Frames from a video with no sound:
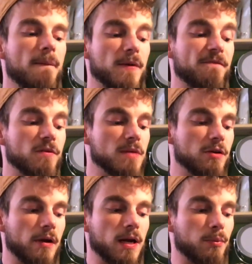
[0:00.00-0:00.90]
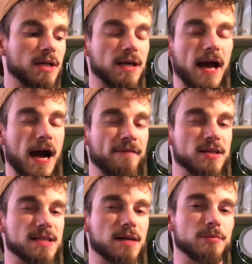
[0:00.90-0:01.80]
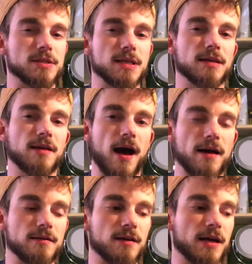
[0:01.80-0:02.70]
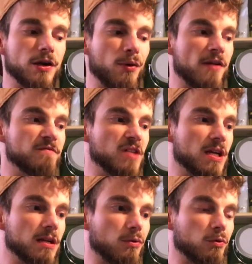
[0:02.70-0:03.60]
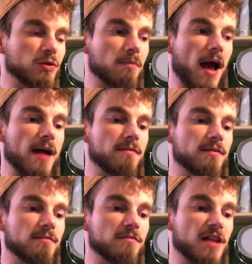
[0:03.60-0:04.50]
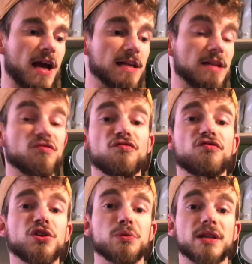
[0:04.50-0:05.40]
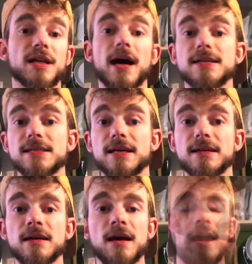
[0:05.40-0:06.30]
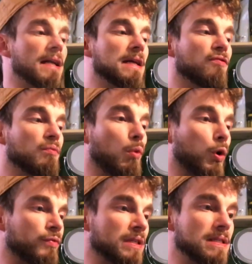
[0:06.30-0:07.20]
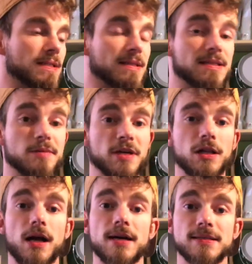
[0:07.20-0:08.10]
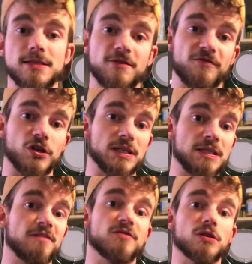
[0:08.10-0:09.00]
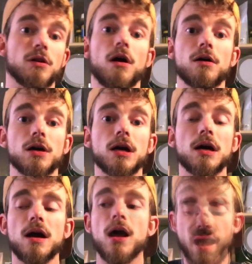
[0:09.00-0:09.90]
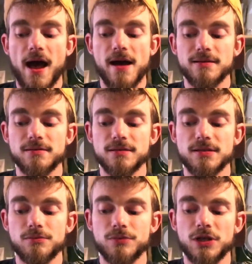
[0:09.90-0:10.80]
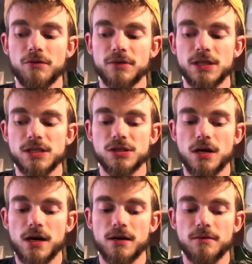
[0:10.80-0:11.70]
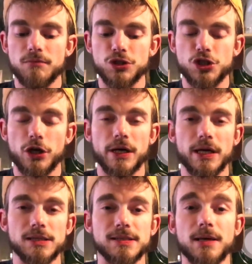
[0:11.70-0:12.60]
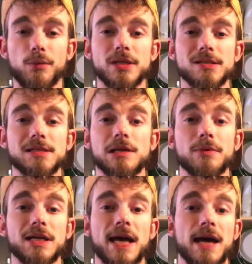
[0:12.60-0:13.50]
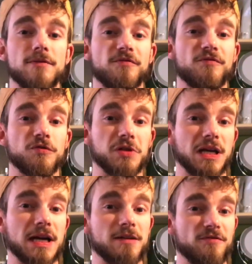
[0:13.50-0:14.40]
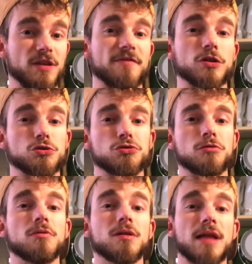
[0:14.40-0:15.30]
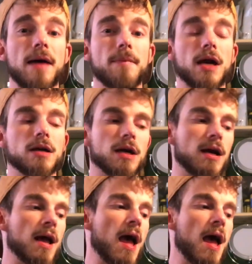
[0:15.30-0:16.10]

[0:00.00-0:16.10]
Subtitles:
But for me growing up, we didn't have examples like that. And I know I've dated older men and they had even fewer than I did. They had even more reasons to be closeted for even longer. And we don't really start maturing in some ways until we can fully kind of live our truth in that manner.